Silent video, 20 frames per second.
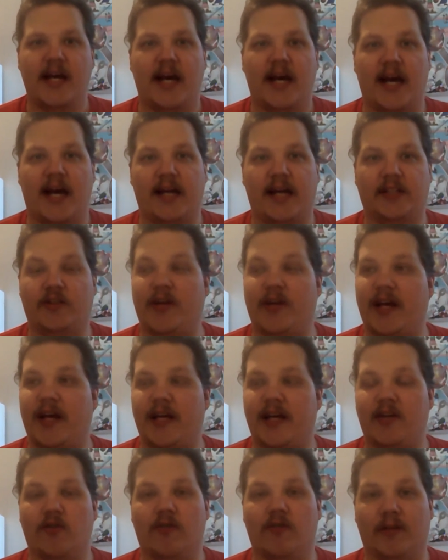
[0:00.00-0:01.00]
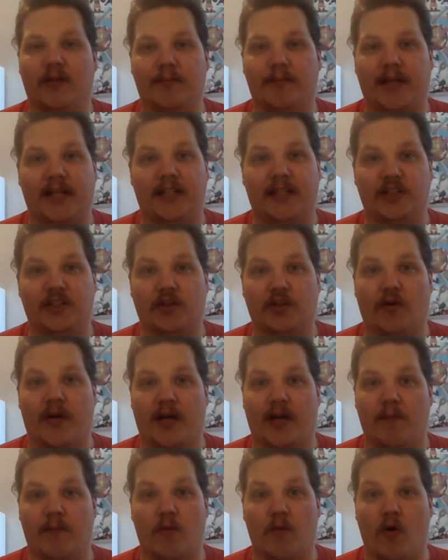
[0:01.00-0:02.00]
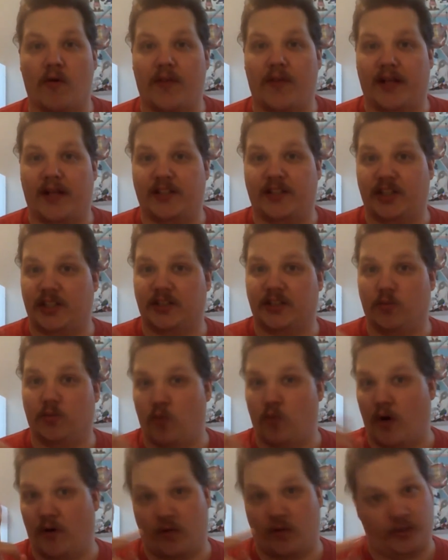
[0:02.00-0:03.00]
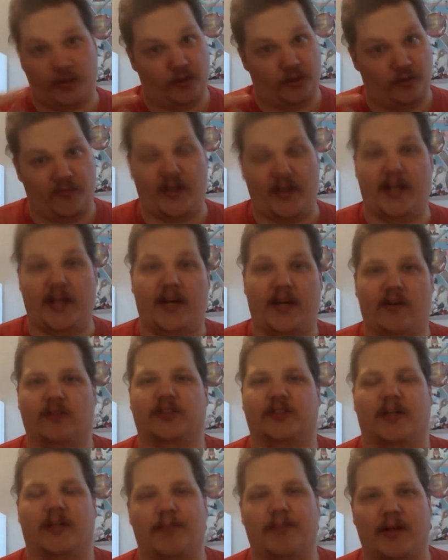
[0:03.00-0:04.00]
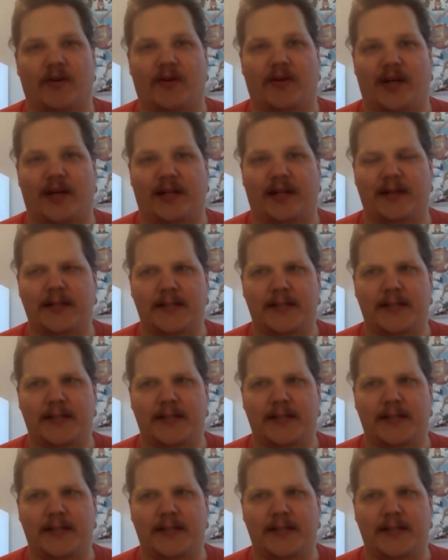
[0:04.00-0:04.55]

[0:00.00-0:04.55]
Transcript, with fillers: And today you will be enjoying more than just one or two videos uploaded,